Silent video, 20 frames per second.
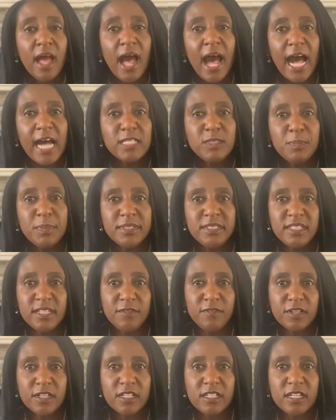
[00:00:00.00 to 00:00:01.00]
I
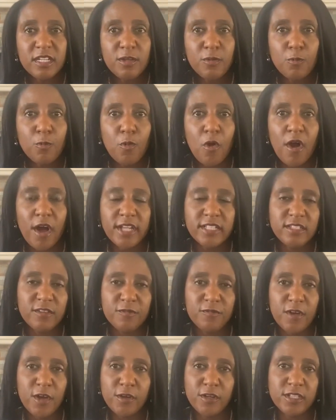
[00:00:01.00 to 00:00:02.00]
specifically want to
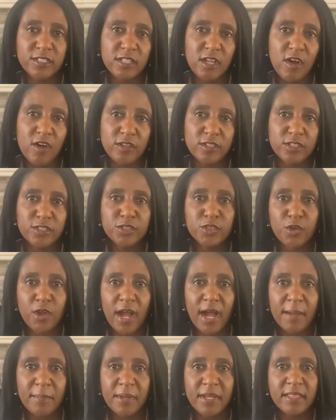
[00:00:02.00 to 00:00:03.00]
focus on
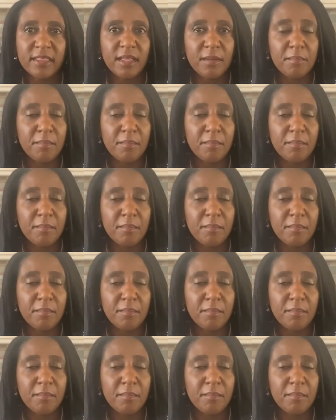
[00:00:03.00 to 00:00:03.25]
describing the